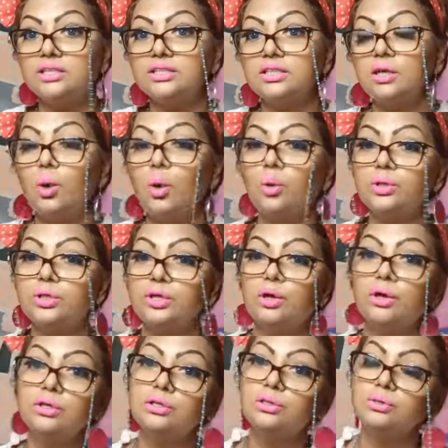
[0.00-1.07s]
still holding
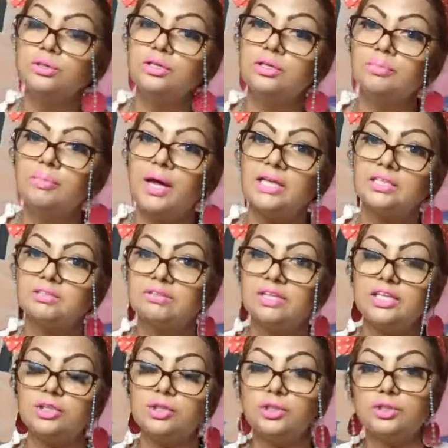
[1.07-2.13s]
on to the past
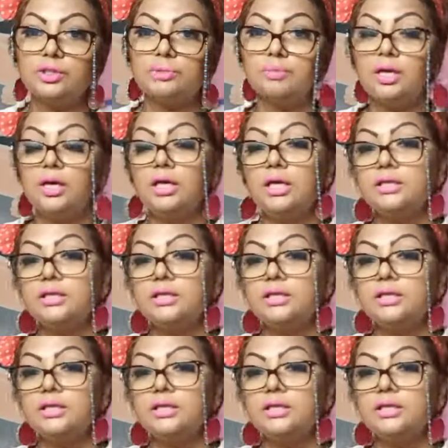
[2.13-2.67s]
relationship.